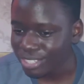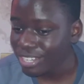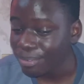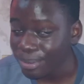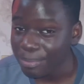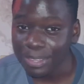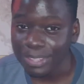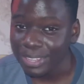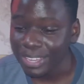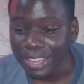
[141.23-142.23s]
Share, man. By
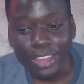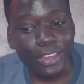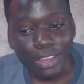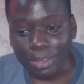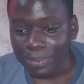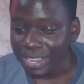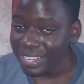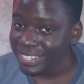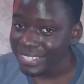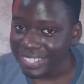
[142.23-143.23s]
the way, we're
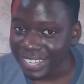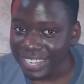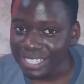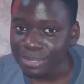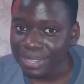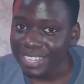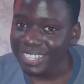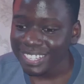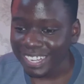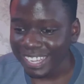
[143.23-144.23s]
getting the likes.
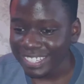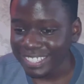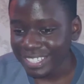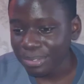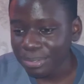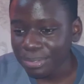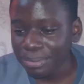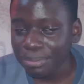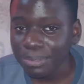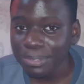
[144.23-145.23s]

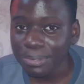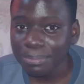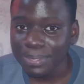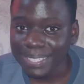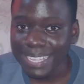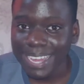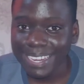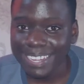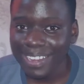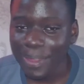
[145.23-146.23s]
YouTube is there
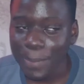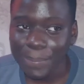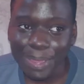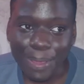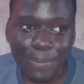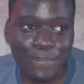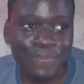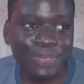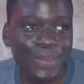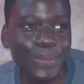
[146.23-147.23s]
in Aniambia.
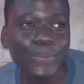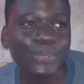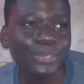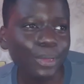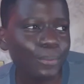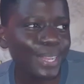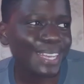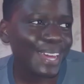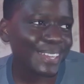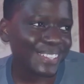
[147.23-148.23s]
Good job, well
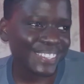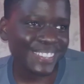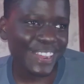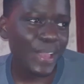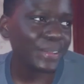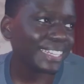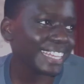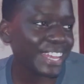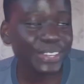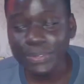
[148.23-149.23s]
done. Well
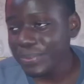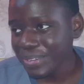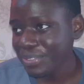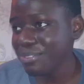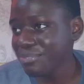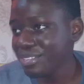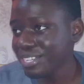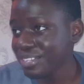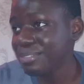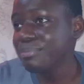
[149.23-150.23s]
then, your
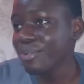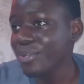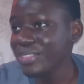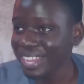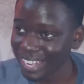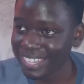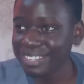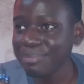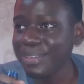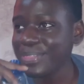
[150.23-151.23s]
views is more than
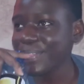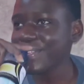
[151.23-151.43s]
last month.